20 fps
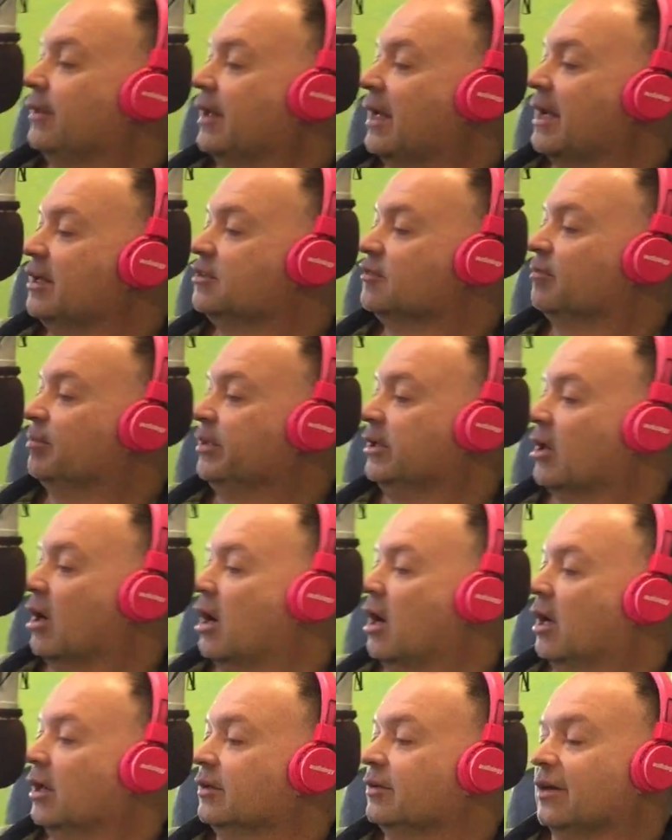the Edge of
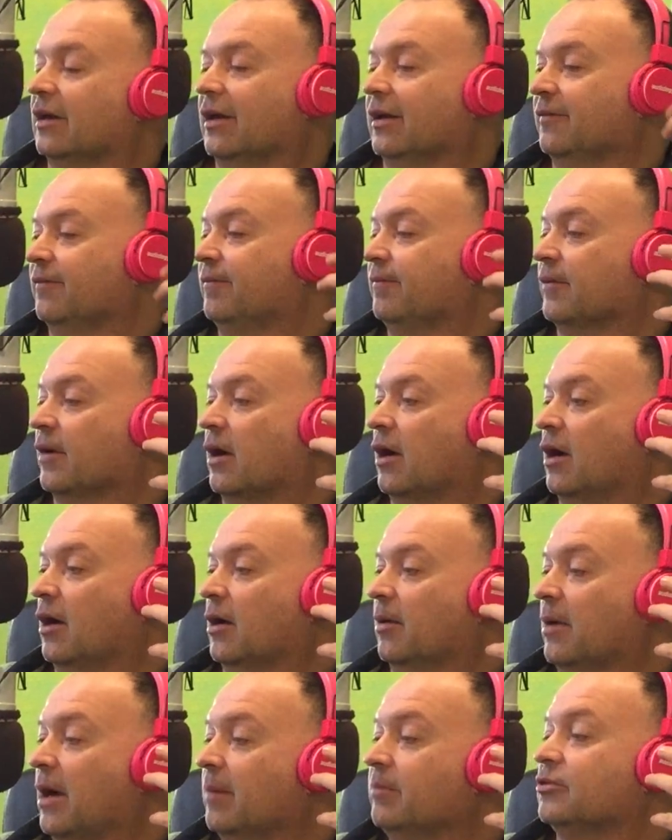Beyond.
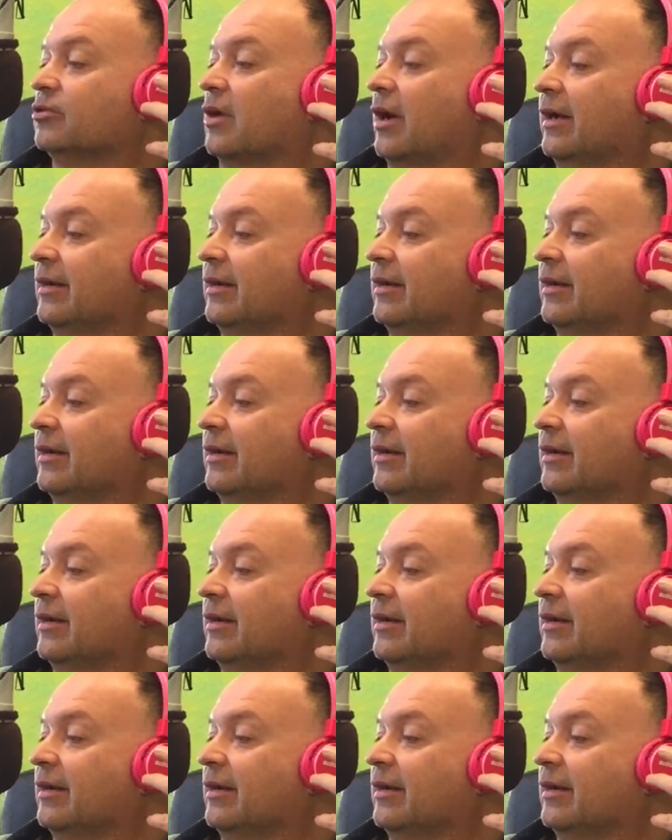I'm